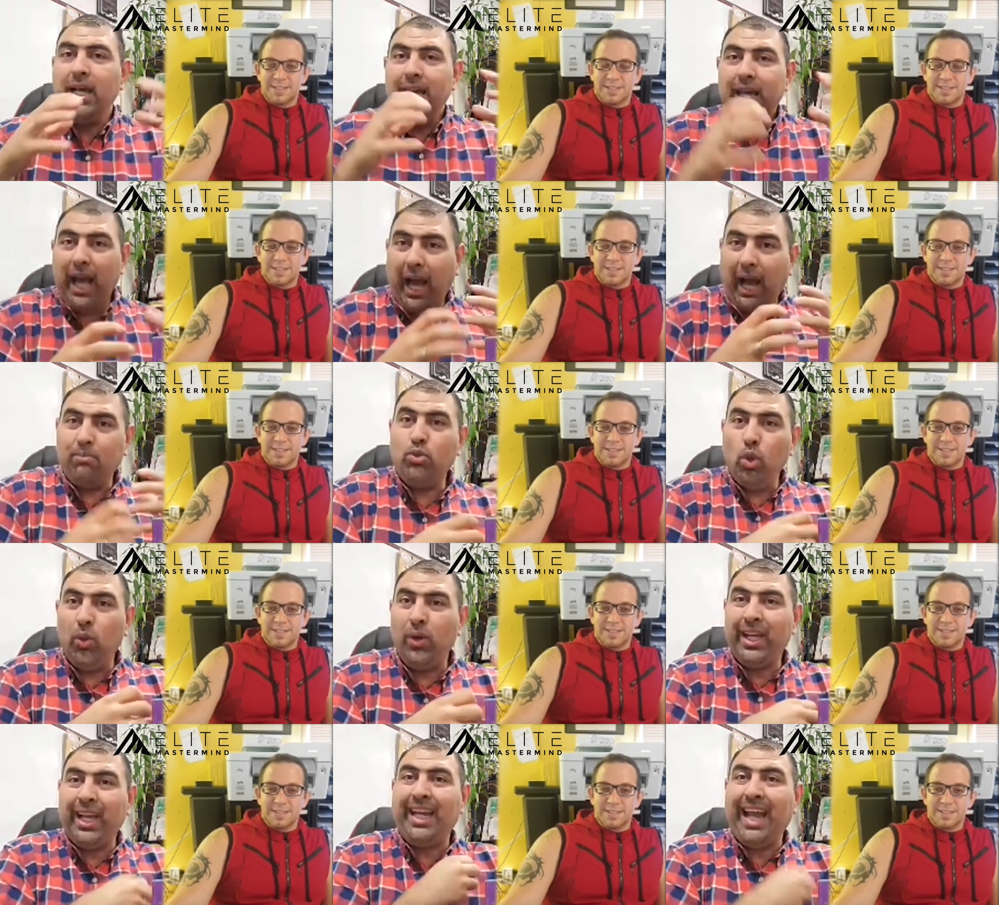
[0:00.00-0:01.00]
Speaker 1: I'm
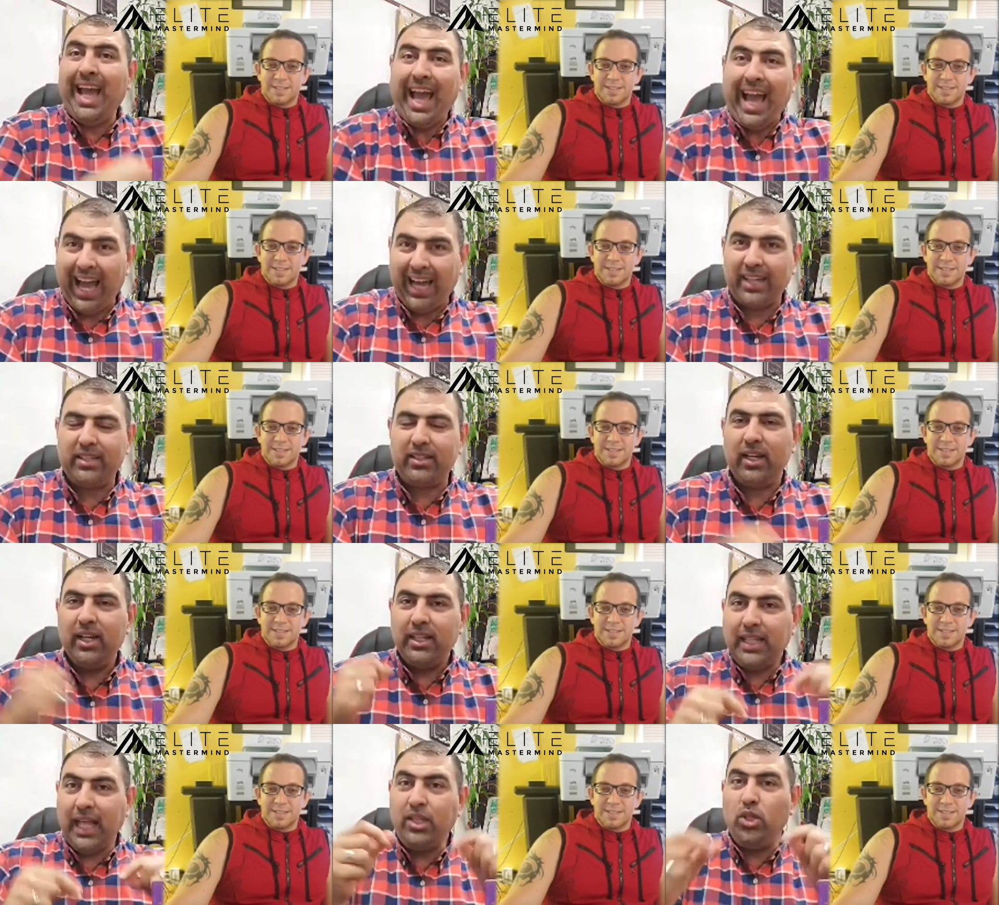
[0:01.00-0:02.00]
doing an act
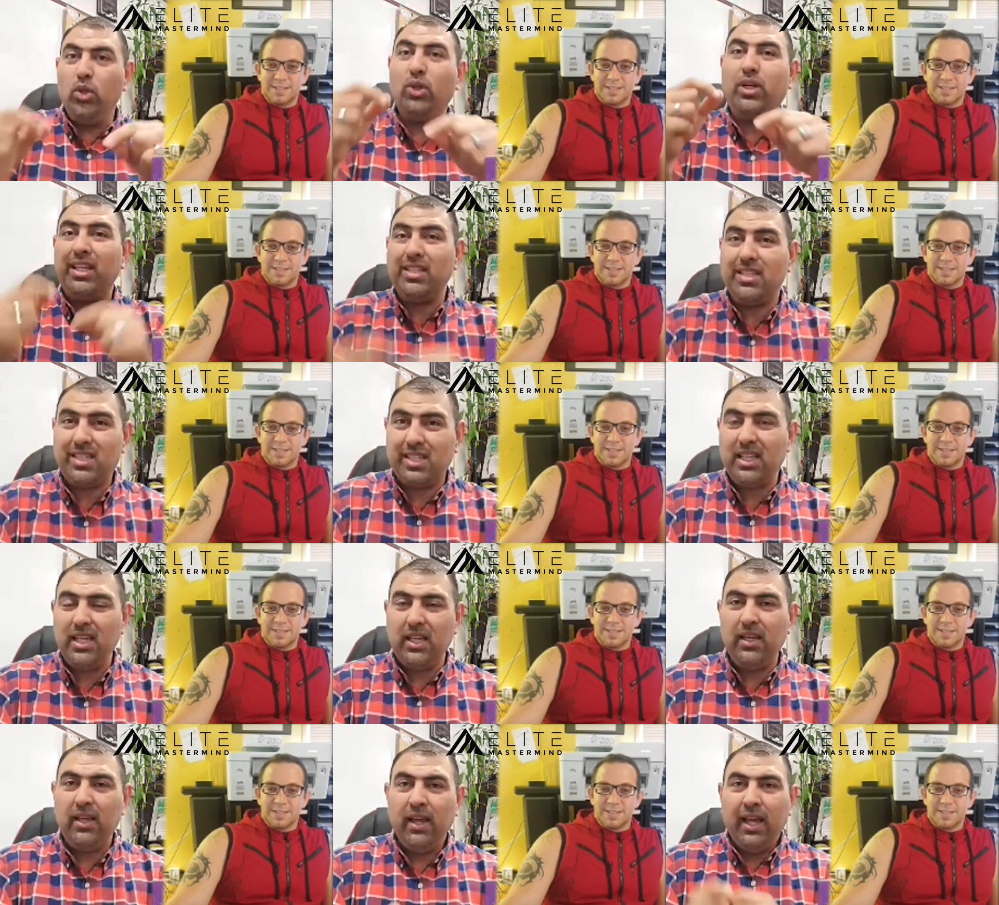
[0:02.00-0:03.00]
that you can
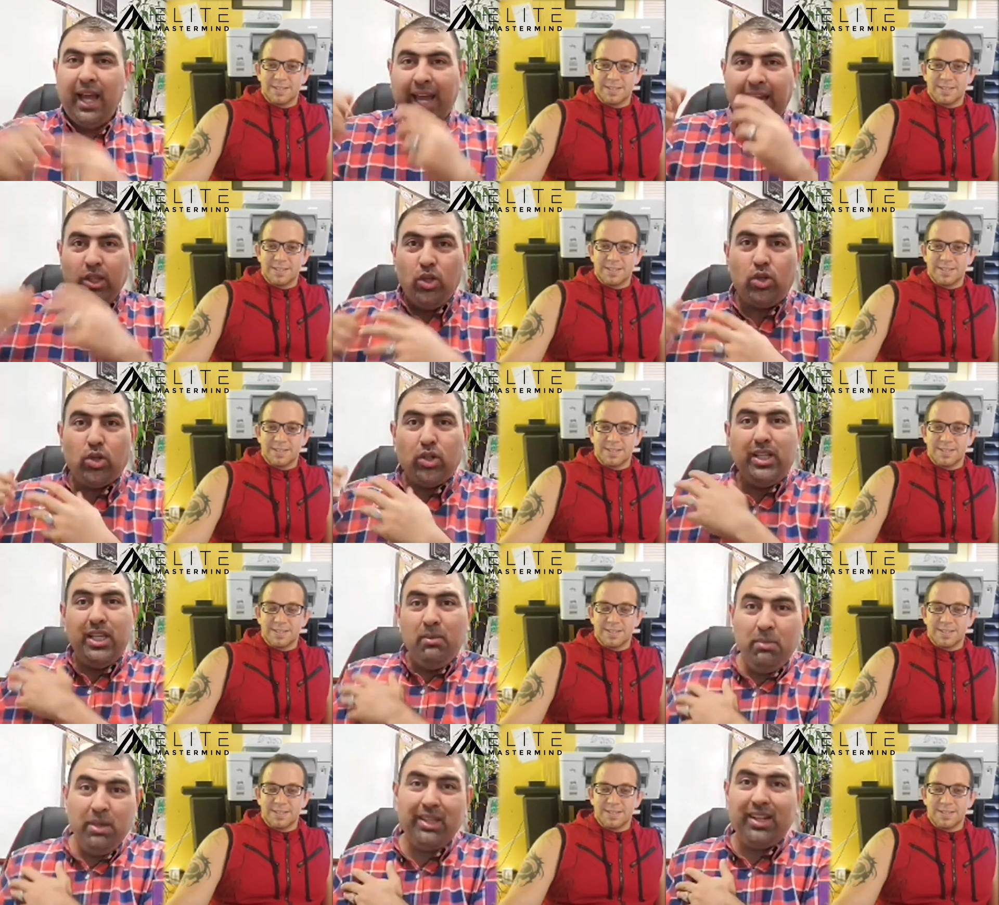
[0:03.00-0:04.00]
see and you could
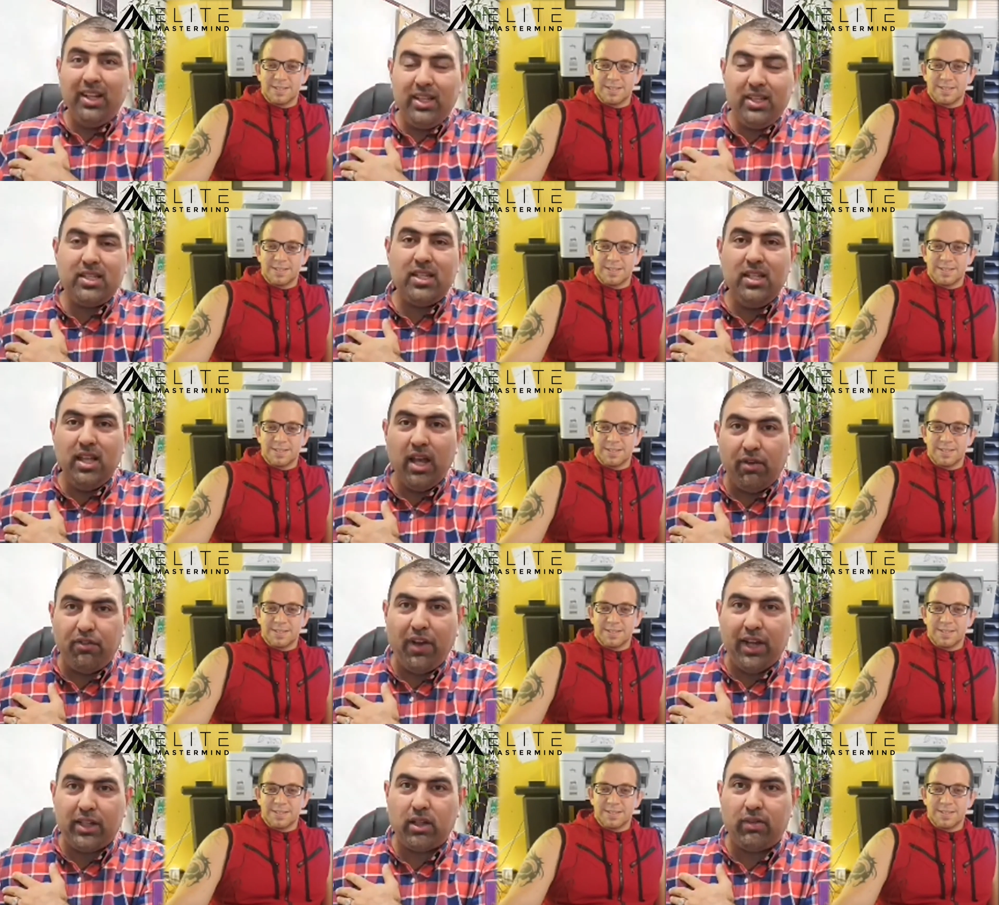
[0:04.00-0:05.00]
immediately see the
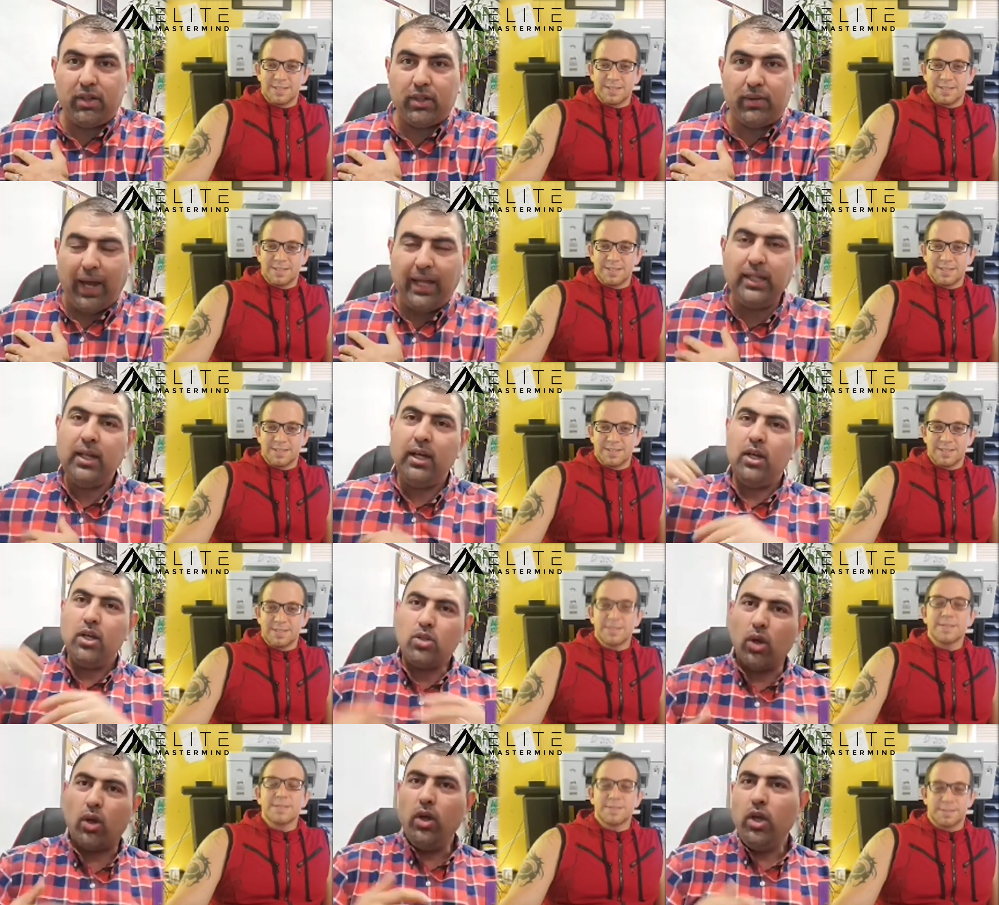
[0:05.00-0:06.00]
effect of it, right?
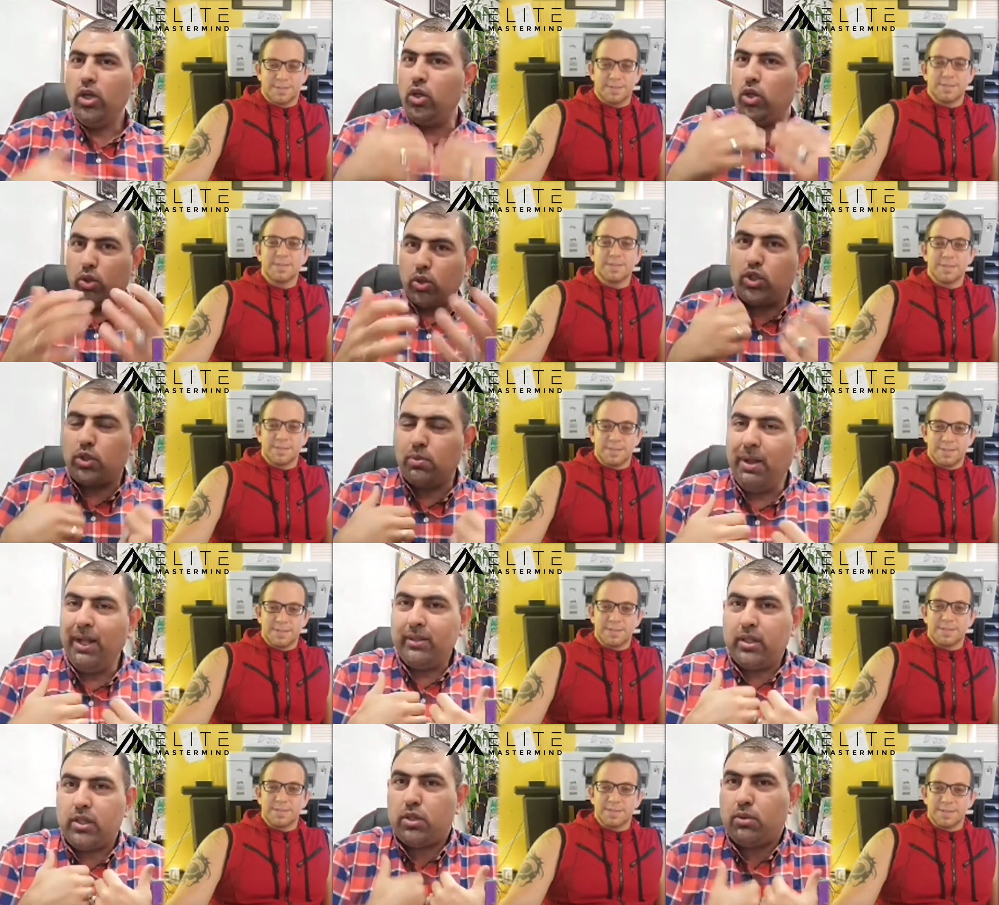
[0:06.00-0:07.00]
So you could smell
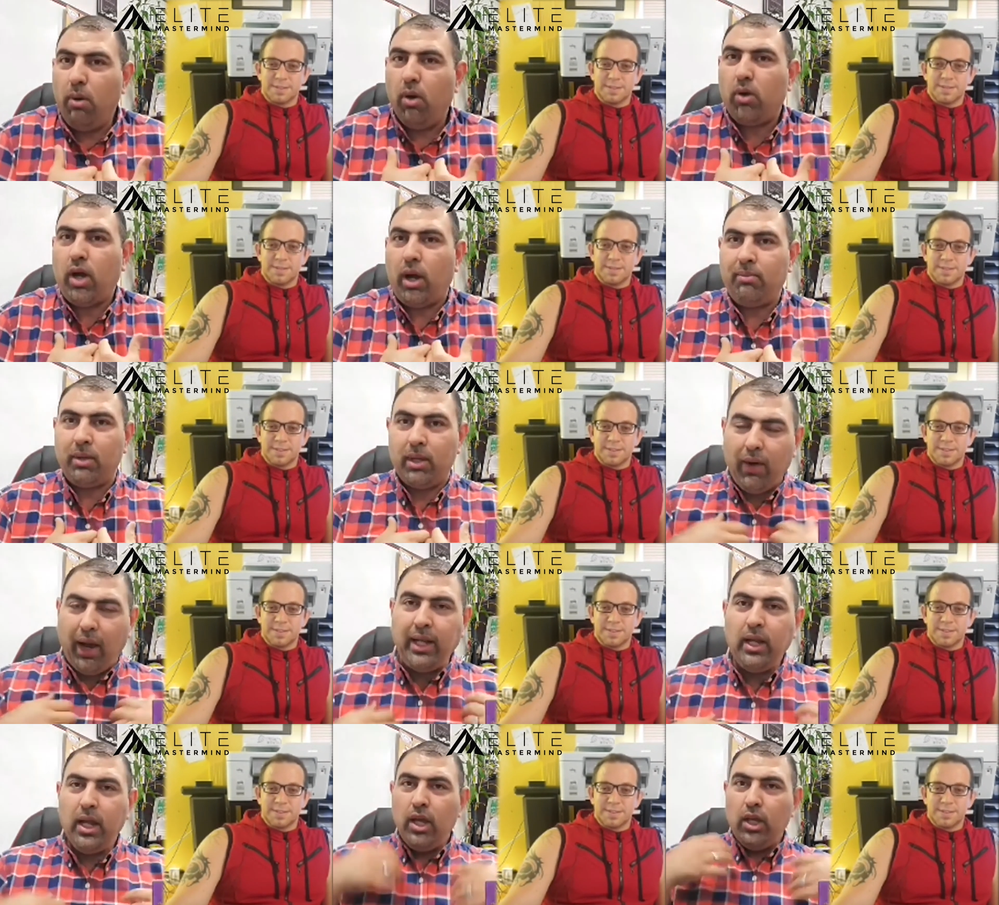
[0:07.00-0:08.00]
the smoke on me, right?
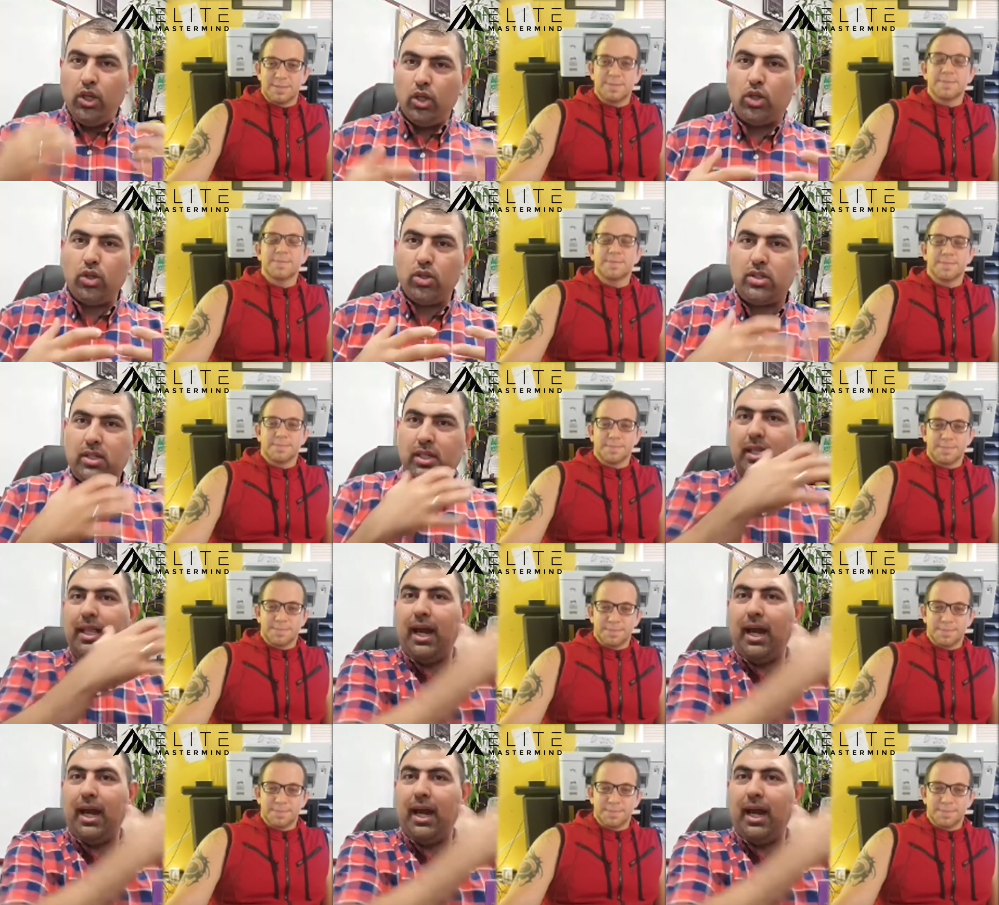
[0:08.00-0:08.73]
You could see that